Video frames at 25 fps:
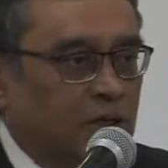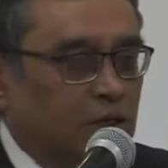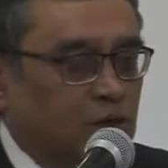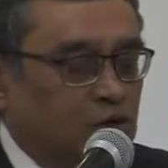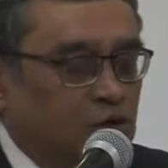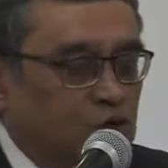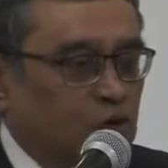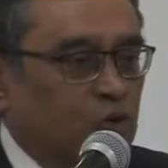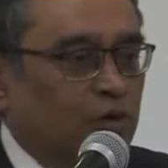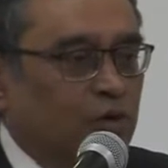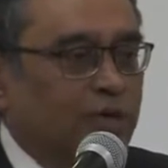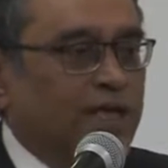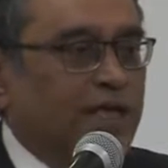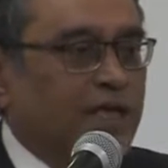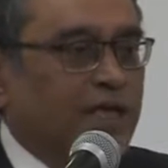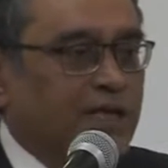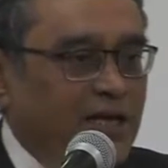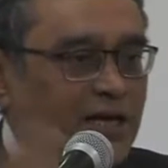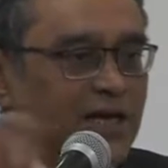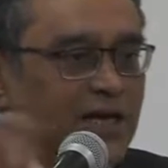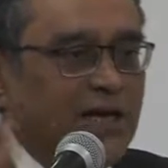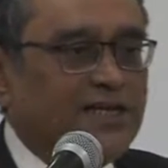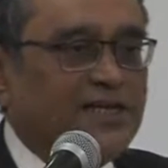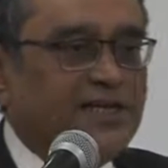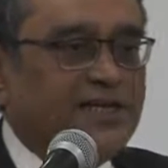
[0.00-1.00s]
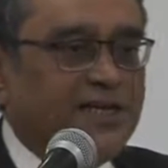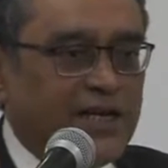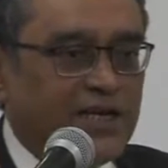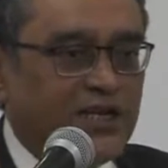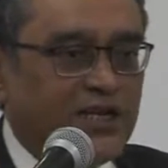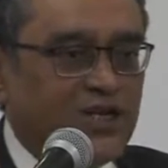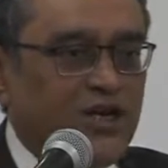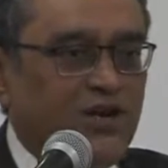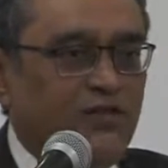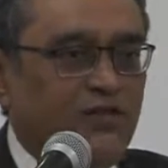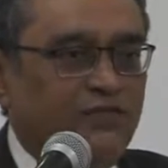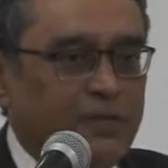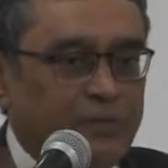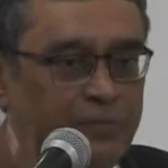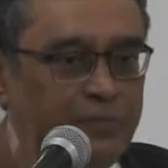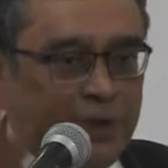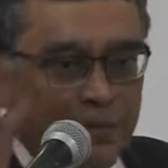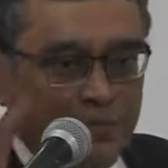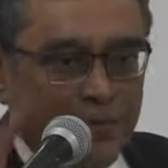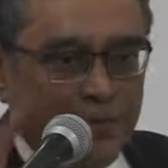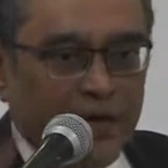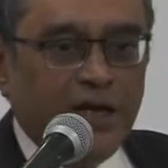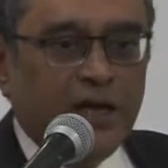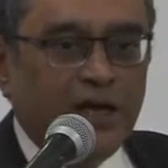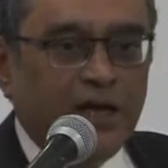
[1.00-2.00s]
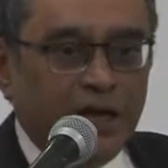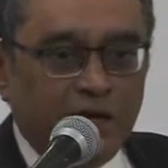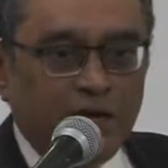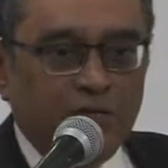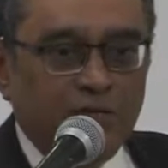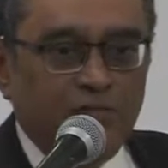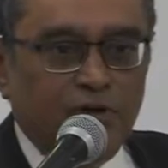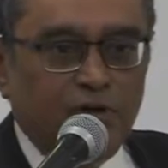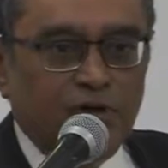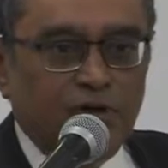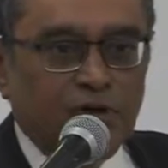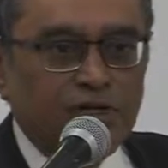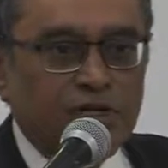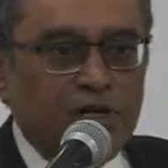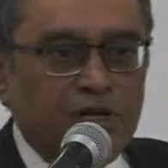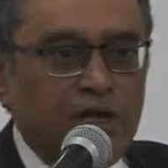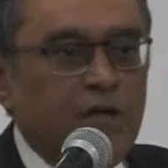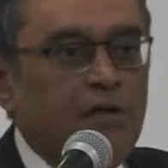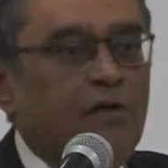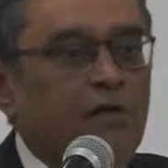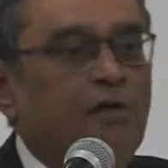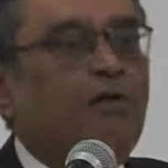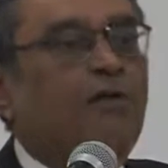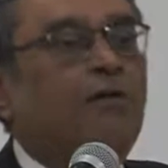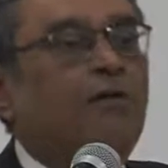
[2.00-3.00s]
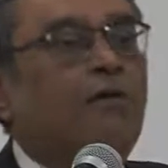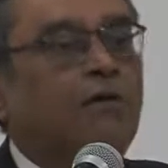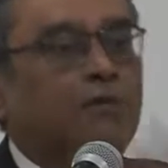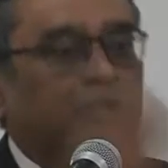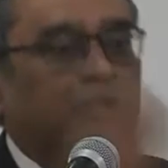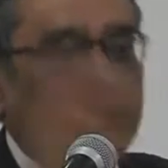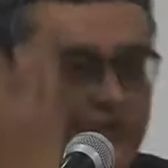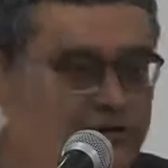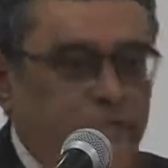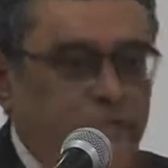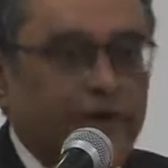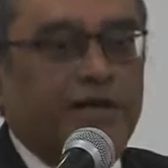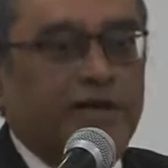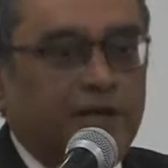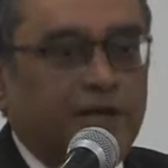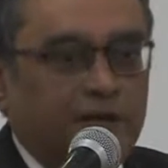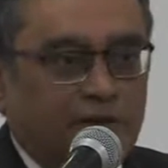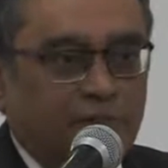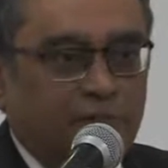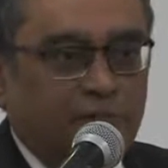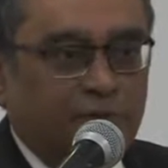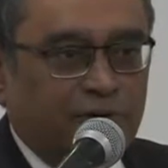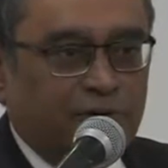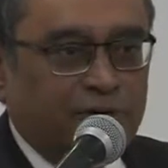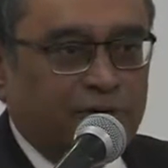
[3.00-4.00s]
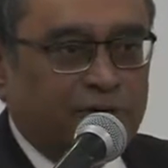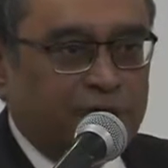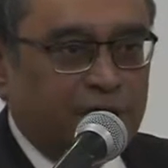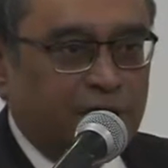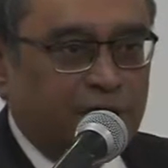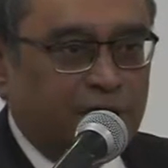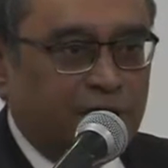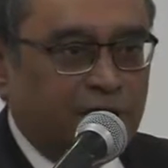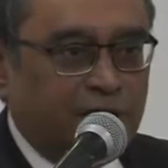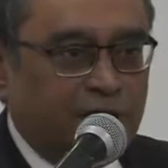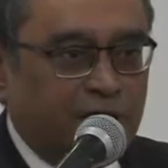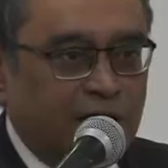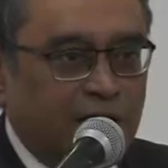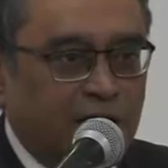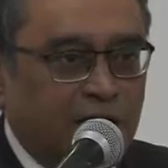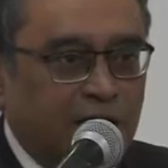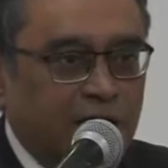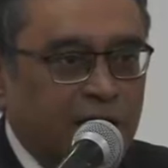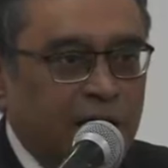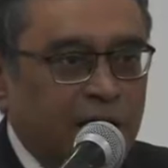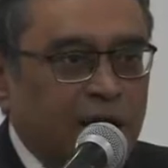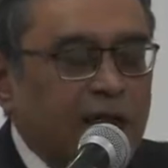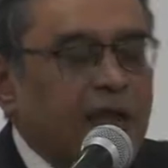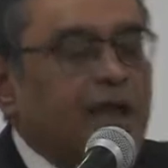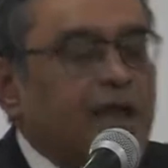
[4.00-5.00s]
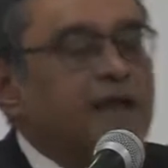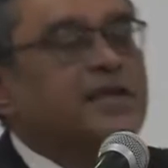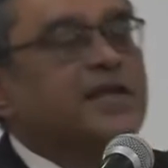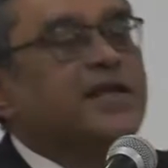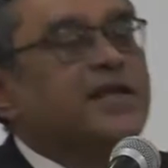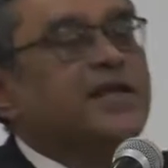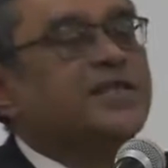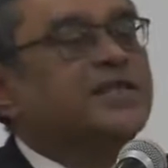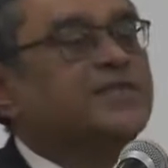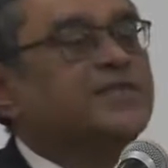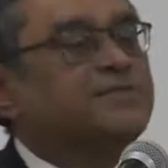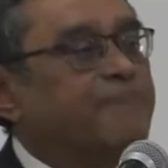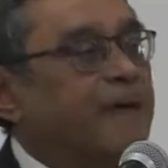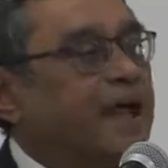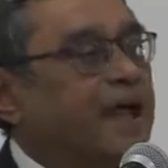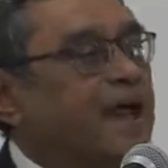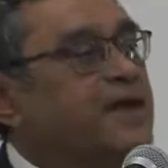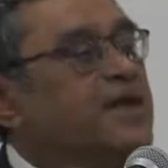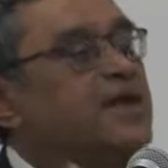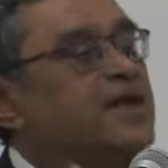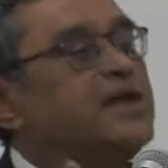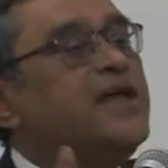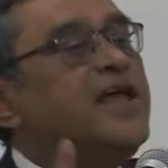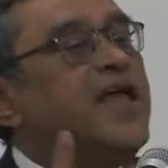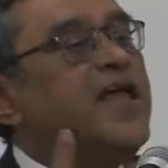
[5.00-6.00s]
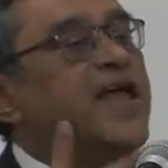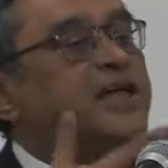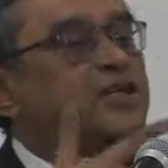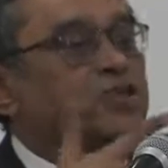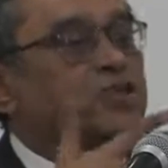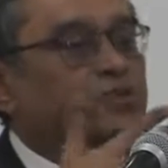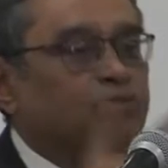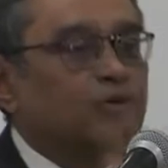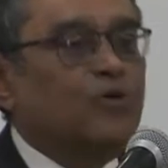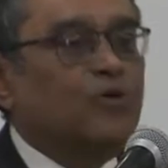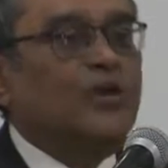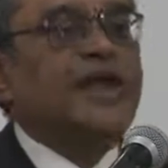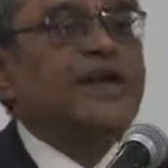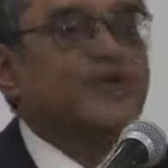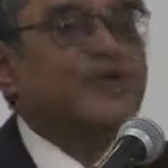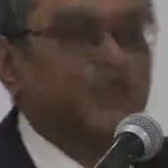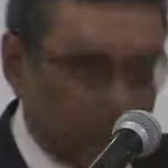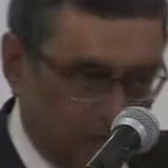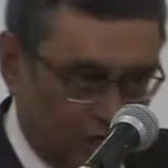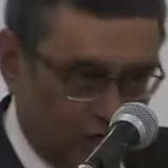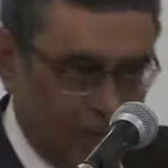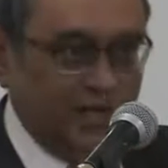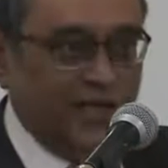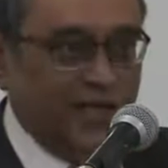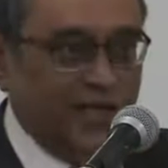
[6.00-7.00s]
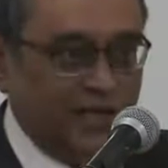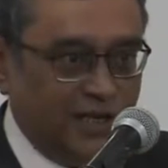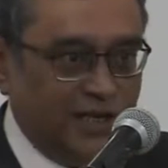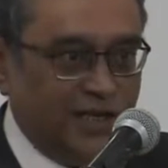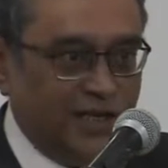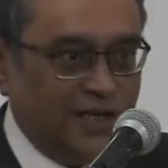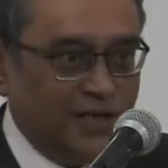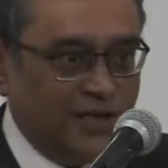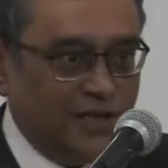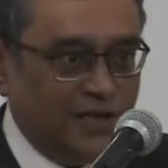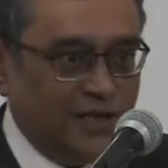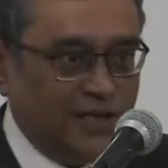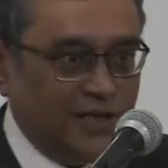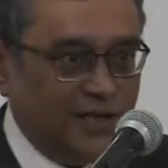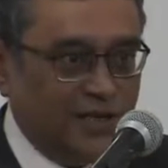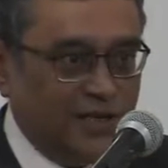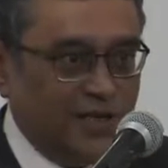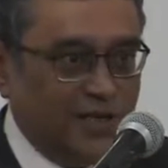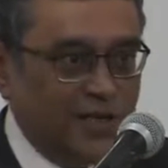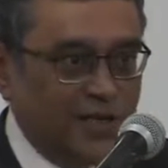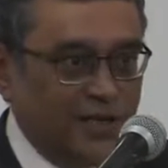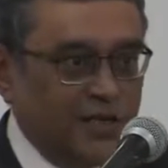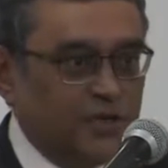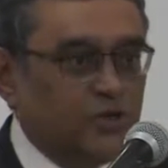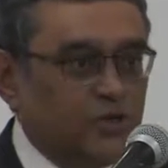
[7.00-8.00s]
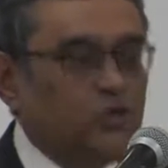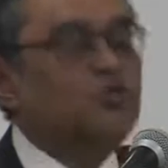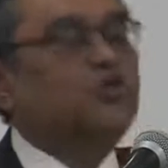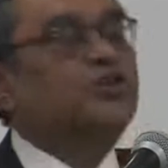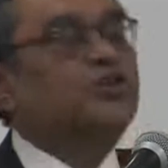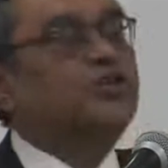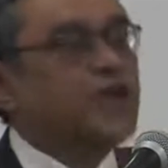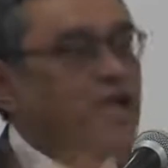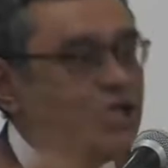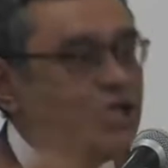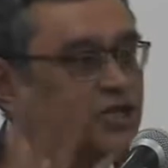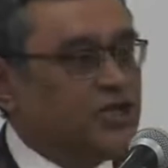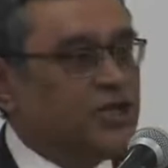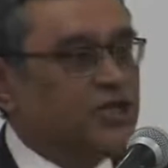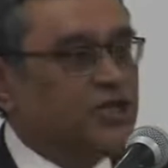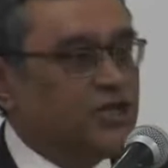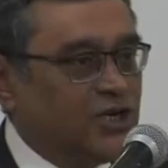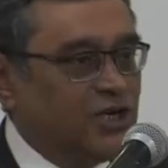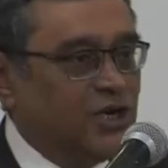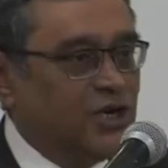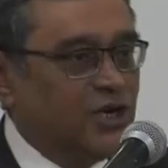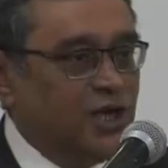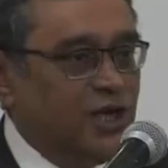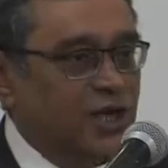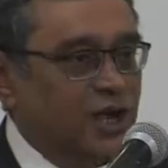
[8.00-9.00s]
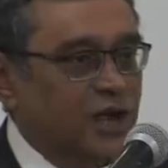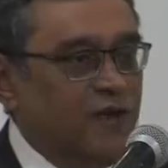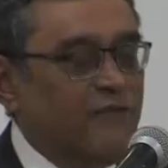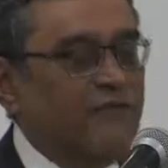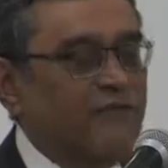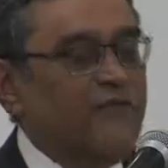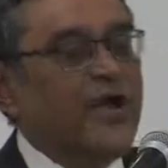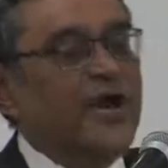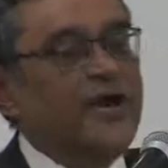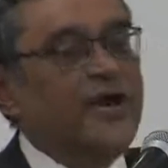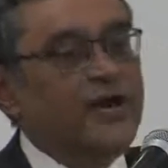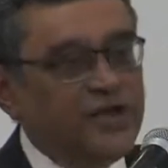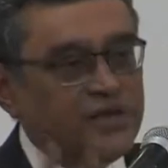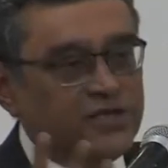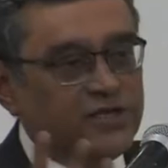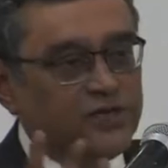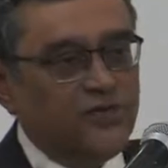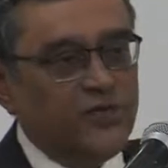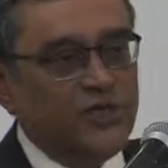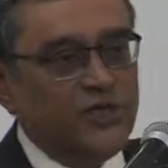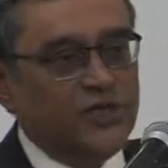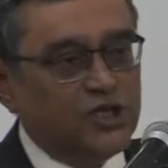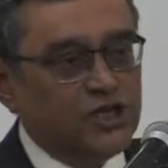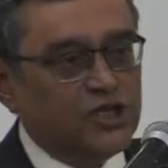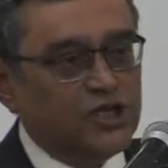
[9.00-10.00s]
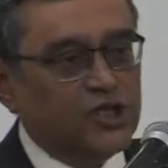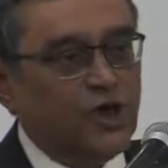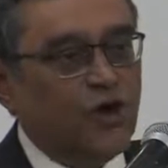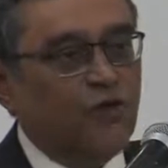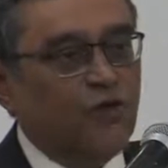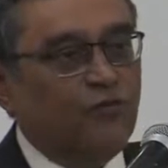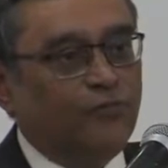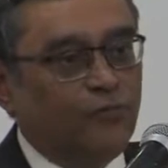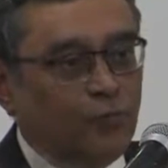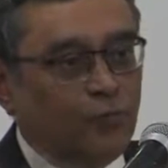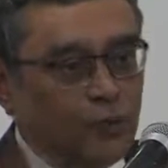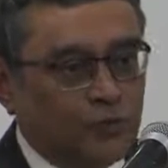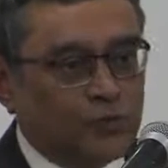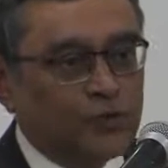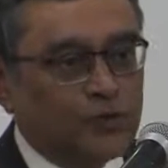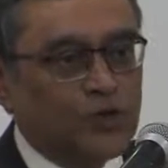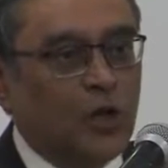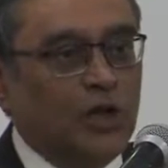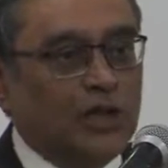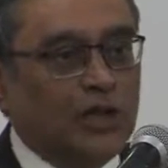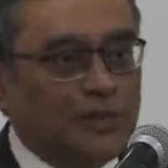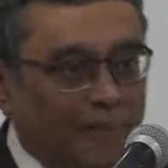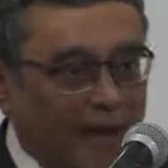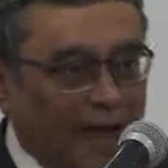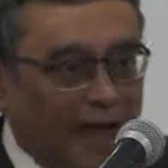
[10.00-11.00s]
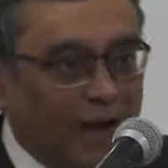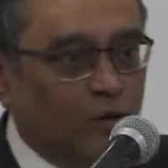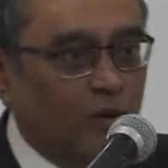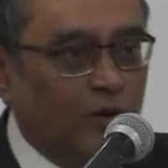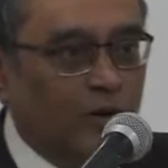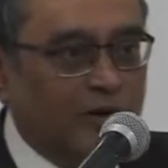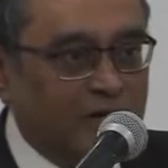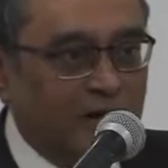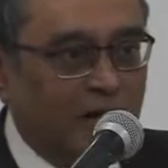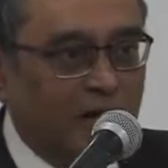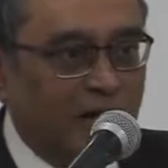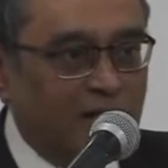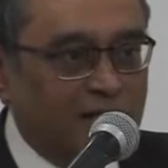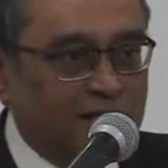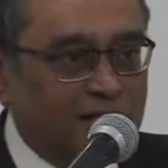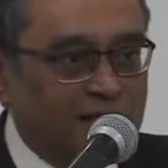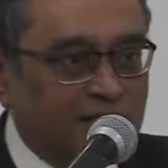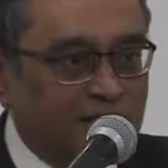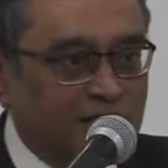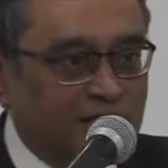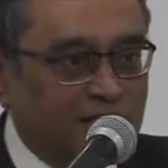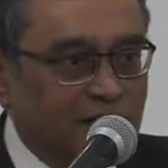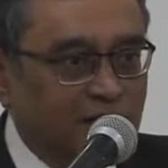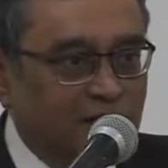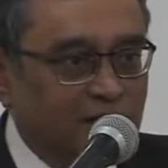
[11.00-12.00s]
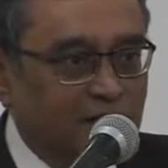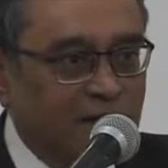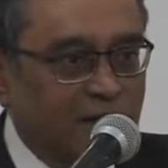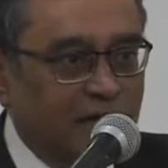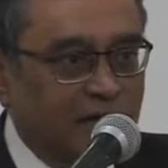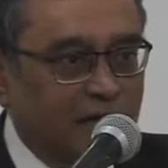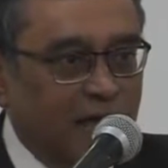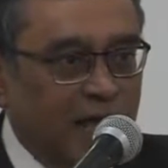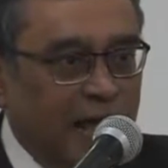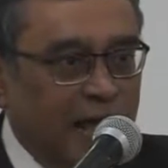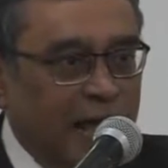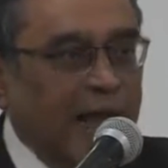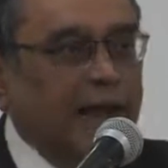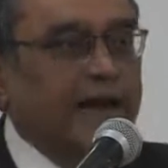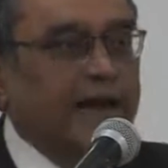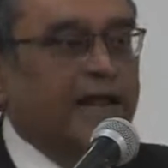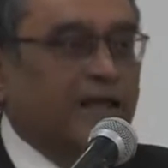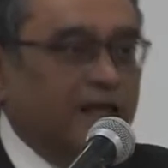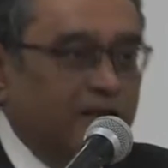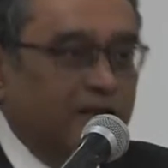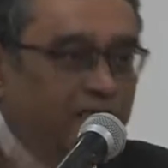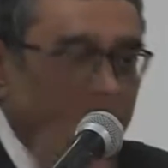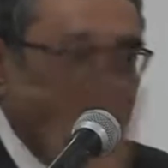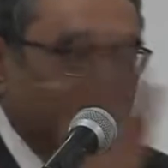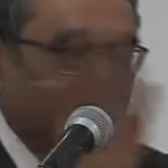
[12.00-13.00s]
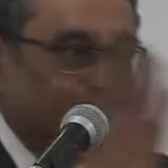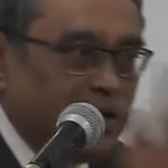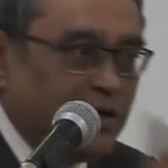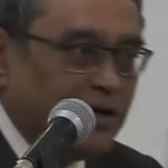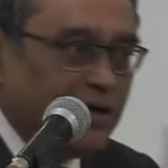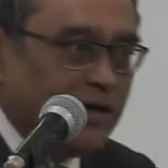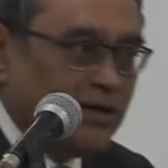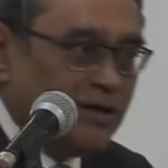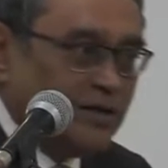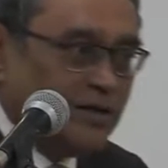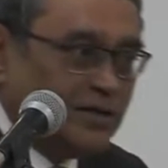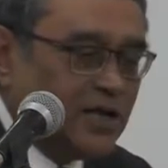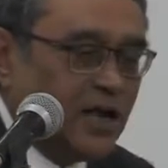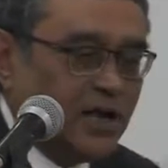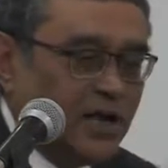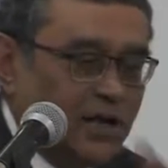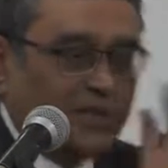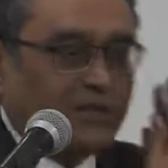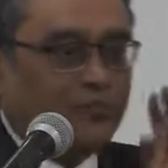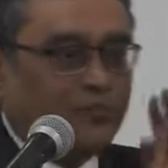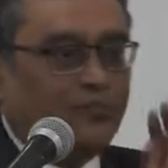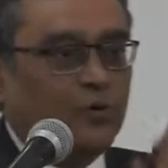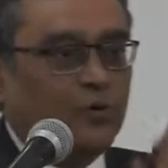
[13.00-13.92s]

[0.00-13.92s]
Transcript: to either a section of the Brahminical community or the trading community. It expanded exponentially to touch various features of what was called the backward castes and even Dalit